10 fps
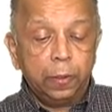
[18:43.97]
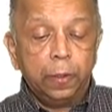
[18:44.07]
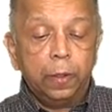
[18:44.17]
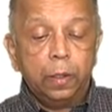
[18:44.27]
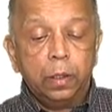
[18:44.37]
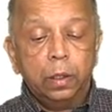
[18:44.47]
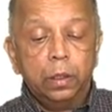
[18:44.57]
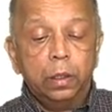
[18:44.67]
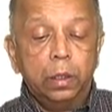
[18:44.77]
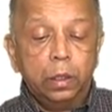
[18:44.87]

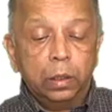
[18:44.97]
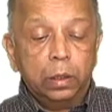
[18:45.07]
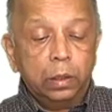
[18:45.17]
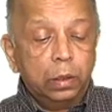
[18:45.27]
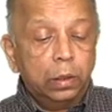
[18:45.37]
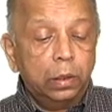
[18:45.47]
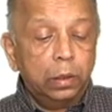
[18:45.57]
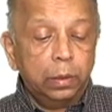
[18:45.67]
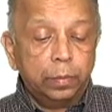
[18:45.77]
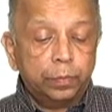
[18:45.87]

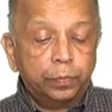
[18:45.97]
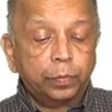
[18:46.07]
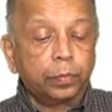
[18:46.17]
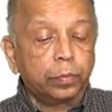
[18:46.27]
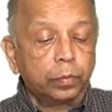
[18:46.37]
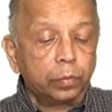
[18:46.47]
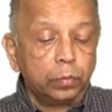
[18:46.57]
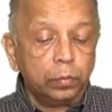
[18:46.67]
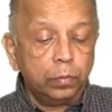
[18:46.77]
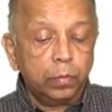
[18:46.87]
Nobody speaks.